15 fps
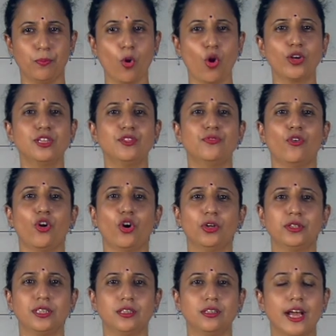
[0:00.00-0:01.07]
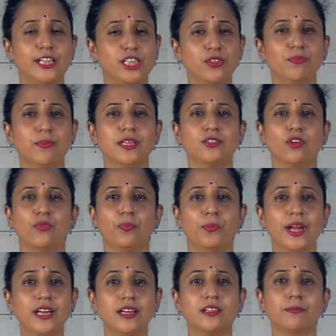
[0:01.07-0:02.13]
point for the achievement of
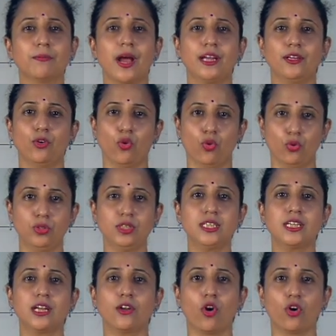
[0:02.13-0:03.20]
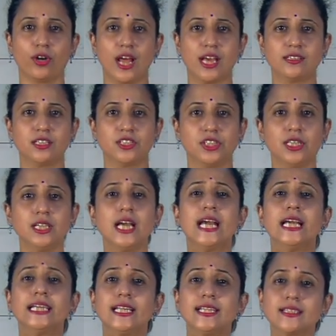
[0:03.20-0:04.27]
predetermined goals in an organization,
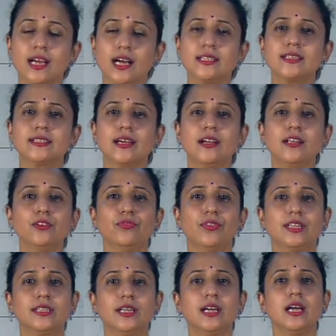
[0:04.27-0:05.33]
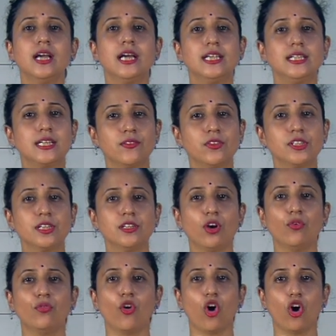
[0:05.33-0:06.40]
is concerned with the division
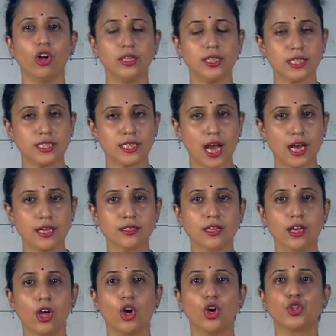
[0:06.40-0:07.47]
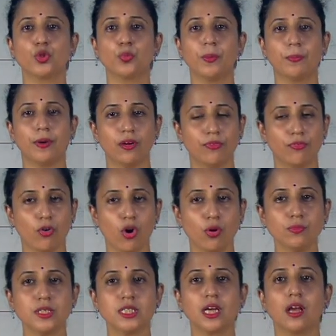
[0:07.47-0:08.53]
of all the tasks to be
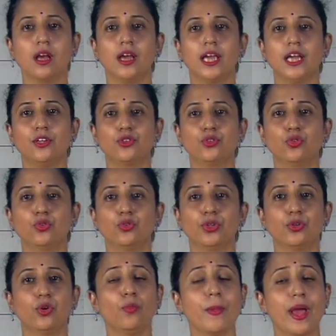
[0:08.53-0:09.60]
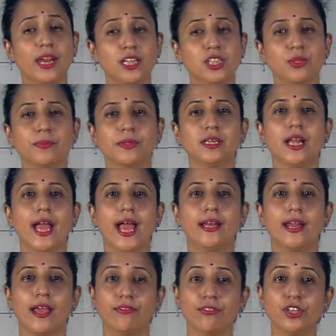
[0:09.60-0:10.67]
performed into, you know, manageable
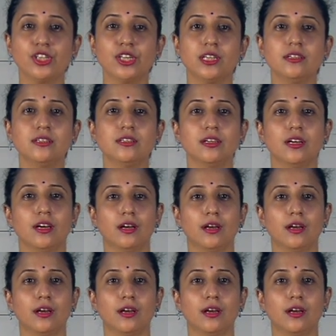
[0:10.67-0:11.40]
and efficient